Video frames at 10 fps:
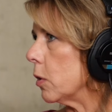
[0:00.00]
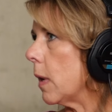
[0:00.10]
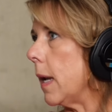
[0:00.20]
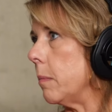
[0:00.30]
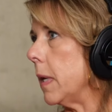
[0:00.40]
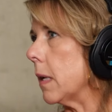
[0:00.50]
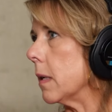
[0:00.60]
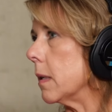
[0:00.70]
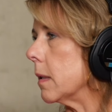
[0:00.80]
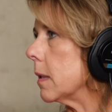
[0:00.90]
great
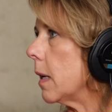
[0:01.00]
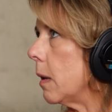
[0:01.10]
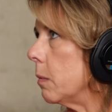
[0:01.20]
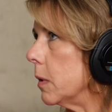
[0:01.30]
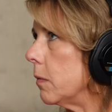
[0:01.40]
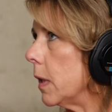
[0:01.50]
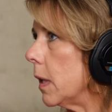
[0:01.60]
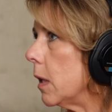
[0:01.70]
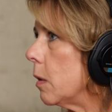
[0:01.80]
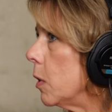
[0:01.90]
because I was
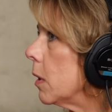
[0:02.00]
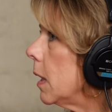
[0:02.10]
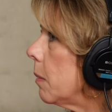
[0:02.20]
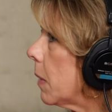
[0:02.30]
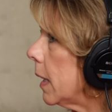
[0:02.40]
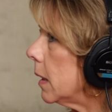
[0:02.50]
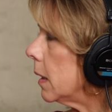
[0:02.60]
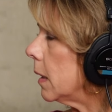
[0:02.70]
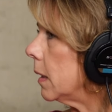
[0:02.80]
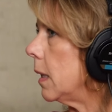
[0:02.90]
very
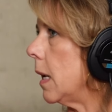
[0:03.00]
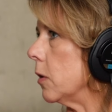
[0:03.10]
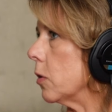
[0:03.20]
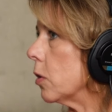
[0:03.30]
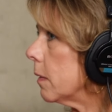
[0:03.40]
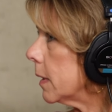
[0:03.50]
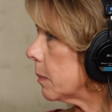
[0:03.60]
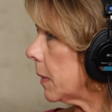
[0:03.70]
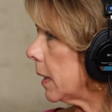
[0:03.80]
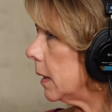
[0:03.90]
community-minded and
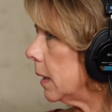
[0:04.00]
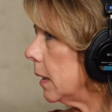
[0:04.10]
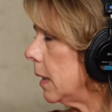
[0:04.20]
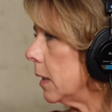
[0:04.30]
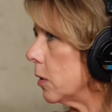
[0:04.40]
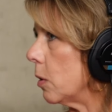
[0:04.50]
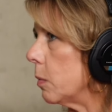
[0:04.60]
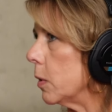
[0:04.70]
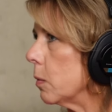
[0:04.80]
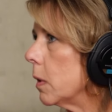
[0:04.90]
service-minded, and so
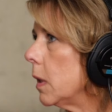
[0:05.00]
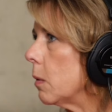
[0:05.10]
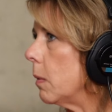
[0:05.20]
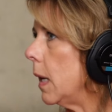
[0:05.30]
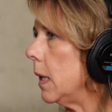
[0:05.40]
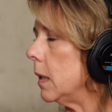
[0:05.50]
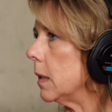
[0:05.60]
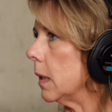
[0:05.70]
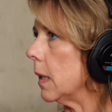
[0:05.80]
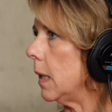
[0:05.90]
it was really a way
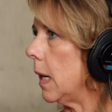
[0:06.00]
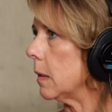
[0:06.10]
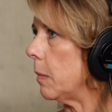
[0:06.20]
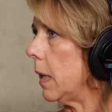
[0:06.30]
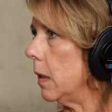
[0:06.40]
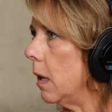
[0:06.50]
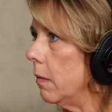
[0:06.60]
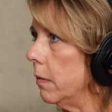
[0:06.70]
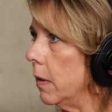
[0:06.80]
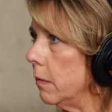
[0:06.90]
to connect my
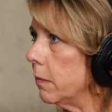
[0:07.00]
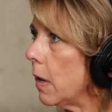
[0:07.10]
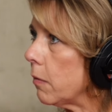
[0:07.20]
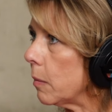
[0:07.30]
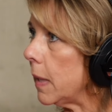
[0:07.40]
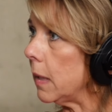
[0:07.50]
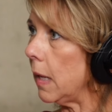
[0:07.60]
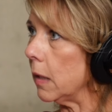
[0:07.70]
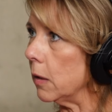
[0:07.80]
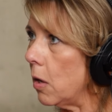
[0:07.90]
love of government
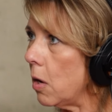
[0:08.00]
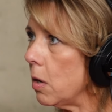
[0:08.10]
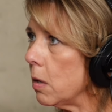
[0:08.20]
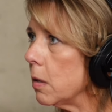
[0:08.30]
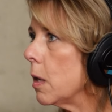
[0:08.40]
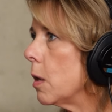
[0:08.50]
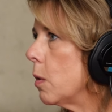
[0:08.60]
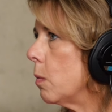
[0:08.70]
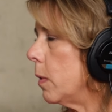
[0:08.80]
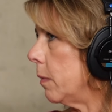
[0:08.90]
and law
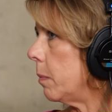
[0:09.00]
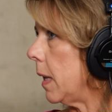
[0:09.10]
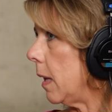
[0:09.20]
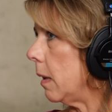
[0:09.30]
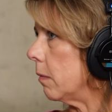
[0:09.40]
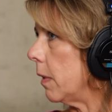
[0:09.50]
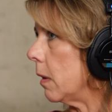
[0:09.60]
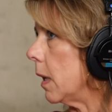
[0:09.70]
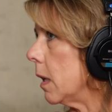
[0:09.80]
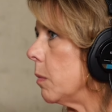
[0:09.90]
with being
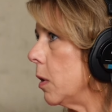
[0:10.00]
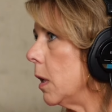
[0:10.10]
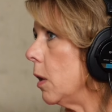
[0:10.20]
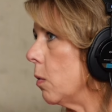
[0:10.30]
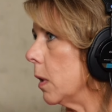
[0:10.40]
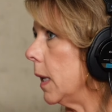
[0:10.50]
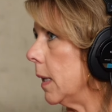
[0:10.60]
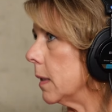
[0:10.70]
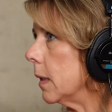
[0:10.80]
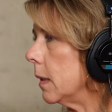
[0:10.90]
very
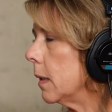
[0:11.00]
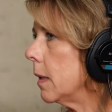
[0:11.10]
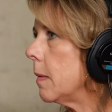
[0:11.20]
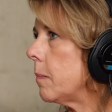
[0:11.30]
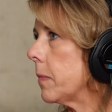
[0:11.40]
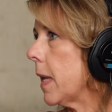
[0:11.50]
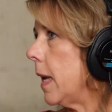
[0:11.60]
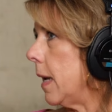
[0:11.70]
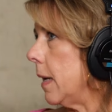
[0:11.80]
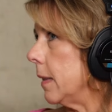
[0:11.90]
community-oriented.
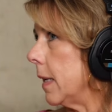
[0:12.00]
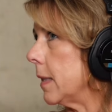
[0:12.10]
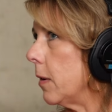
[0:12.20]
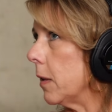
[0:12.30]
And that's how